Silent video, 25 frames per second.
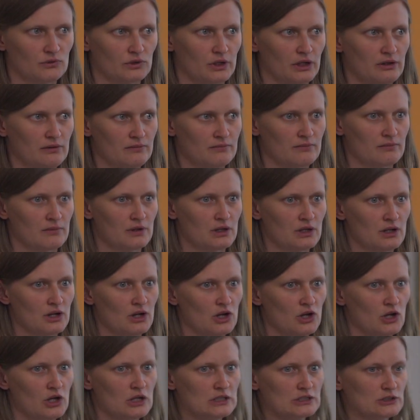Okay?
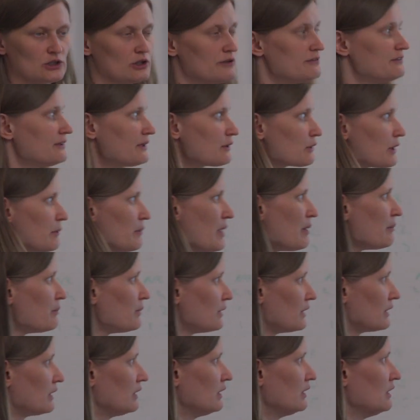So if you
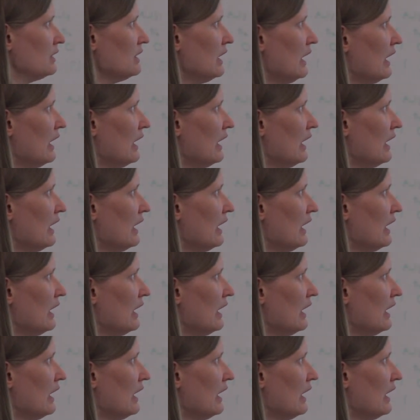remember